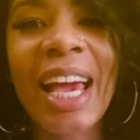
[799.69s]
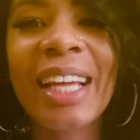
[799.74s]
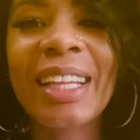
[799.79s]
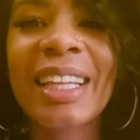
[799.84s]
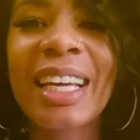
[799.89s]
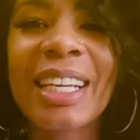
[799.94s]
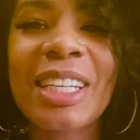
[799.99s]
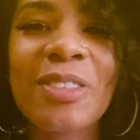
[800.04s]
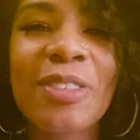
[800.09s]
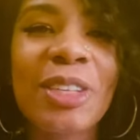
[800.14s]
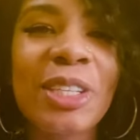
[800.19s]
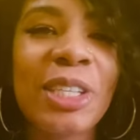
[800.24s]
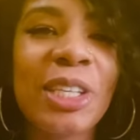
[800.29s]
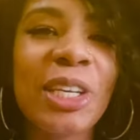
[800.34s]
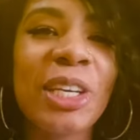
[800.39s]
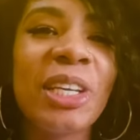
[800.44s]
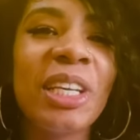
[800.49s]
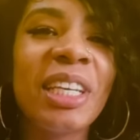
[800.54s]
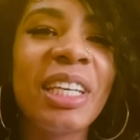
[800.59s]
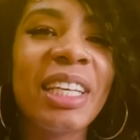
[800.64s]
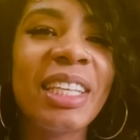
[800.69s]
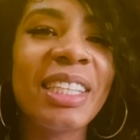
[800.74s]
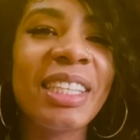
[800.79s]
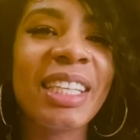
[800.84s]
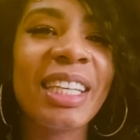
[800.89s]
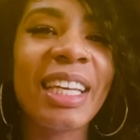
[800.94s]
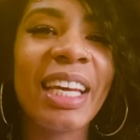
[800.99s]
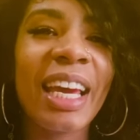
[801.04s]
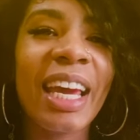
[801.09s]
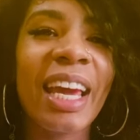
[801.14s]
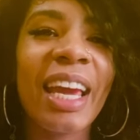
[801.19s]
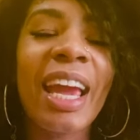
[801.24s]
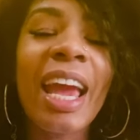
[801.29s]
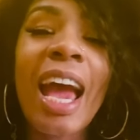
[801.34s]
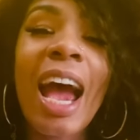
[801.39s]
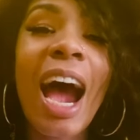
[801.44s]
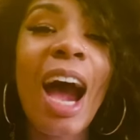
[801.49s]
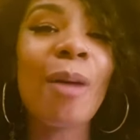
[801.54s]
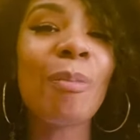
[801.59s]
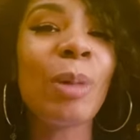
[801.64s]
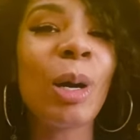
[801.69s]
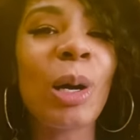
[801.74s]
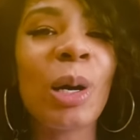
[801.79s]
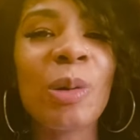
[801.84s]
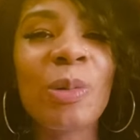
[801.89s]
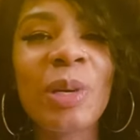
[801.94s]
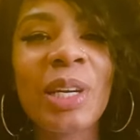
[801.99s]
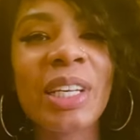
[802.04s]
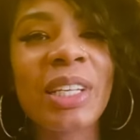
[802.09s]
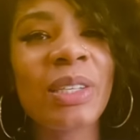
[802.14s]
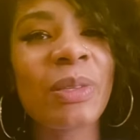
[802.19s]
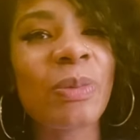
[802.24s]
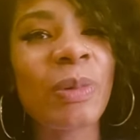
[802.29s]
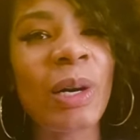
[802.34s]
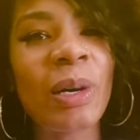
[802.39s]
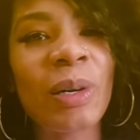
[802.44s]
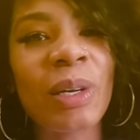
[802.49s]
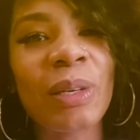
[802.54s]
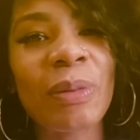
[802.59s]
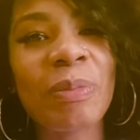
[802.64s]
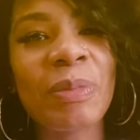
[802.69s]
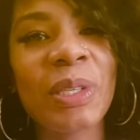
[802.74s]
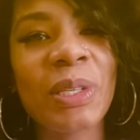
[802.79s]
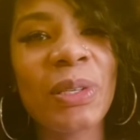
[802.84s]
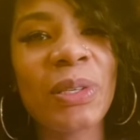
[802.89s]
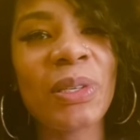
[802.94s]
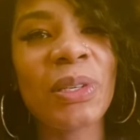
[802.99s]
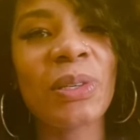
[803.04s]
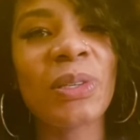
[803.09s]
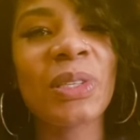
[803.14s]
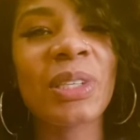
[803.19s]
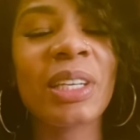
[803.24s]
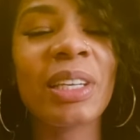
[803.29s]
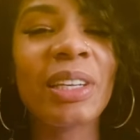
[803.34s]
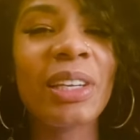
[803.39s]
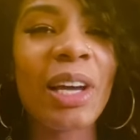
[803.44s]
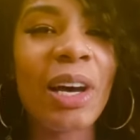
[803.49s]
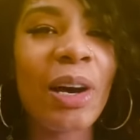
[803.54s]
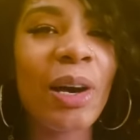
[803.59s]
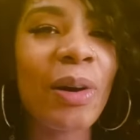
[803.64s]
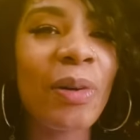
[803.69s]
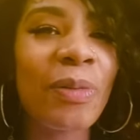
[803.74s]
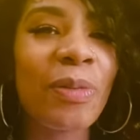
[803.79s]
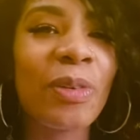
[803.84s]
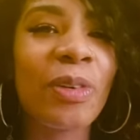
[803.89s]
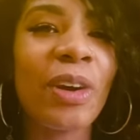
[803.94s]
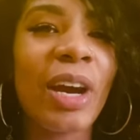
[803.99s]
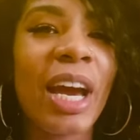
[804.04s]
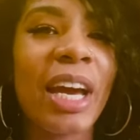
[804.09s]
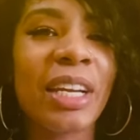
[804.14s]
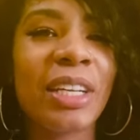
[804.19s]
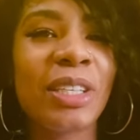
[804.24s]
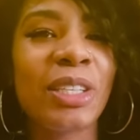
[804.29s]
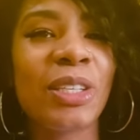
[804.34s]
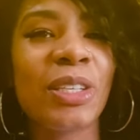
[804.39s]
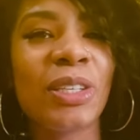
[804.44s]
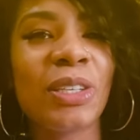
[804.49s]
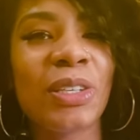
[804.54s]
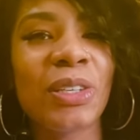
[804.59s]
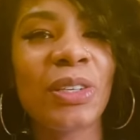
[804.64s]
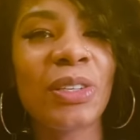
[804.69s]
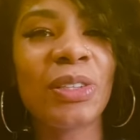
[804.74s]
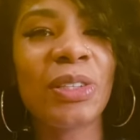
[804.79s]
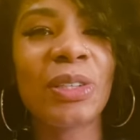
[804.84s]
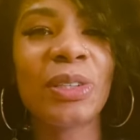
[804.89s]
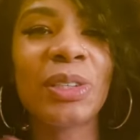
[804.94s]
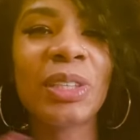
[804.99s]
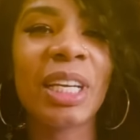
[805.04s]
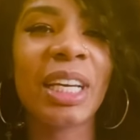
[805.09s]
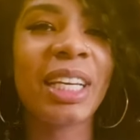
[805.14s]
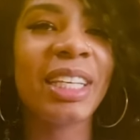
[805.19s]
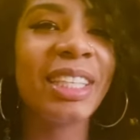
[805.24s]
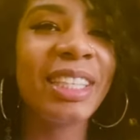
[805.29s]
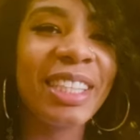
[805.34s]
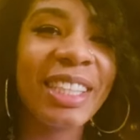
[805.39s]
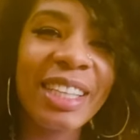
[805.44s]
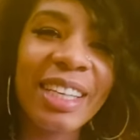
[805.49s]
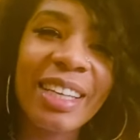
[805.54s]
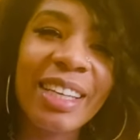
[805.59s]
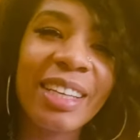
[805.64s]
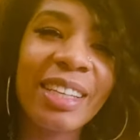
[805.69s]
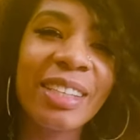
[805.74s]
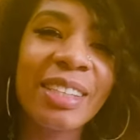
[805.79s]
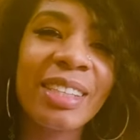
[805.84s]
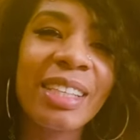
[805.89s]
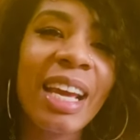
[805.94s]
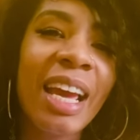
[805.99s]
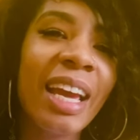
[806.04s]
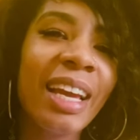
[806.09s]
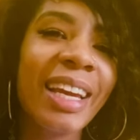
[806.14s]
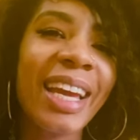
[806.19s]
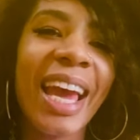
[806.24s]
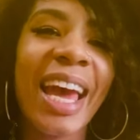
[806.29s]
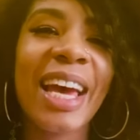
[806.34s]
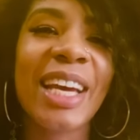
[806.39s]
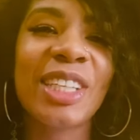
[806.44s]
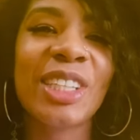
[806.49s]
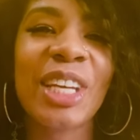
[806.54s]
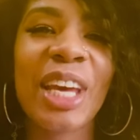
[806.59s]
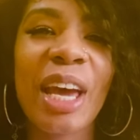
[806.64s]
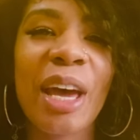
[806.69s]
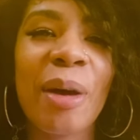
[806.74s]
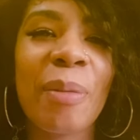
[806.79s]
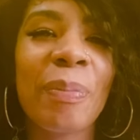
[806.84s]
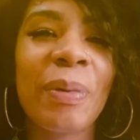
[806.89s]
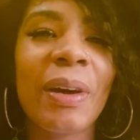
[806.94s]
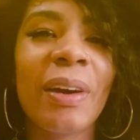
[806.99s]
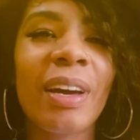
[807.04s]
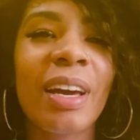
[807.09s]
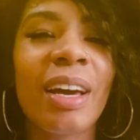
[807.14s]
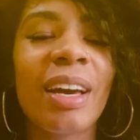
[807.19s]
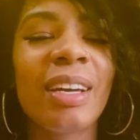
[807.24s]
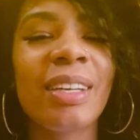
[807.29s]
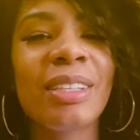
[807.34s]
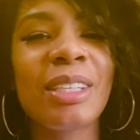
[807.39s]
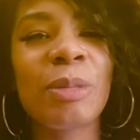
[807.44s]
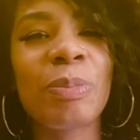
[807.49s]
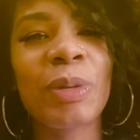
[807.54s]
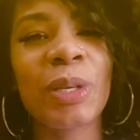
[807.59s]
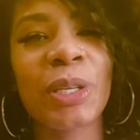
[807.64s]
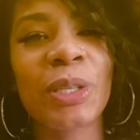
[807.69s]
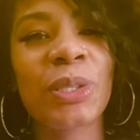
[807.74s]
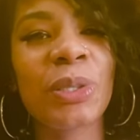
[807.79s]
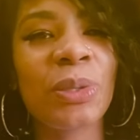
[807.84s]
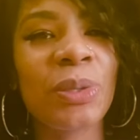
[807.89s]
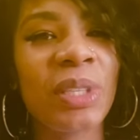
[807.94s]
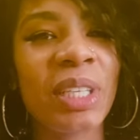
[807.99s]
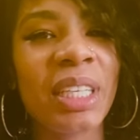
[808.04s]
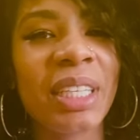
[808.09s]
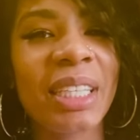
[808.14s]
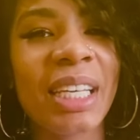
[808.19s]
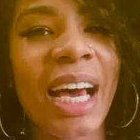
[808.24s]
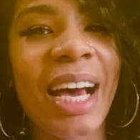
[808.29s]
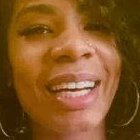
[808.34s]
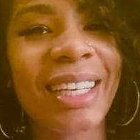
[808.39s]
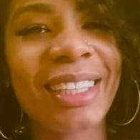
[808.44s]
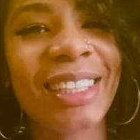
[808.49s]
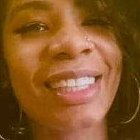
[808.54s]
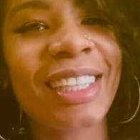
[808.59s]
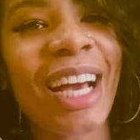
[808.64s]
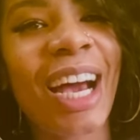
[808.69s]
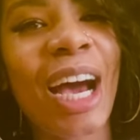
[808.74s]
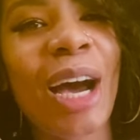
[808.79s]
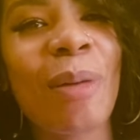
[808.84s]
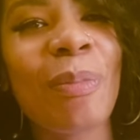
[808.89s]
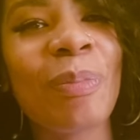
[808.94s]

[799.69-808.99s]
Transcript: Thanks for tuning in today. I'm always welcome to those love, gratitude, donations, Cash App, Spiritual Detox Shop.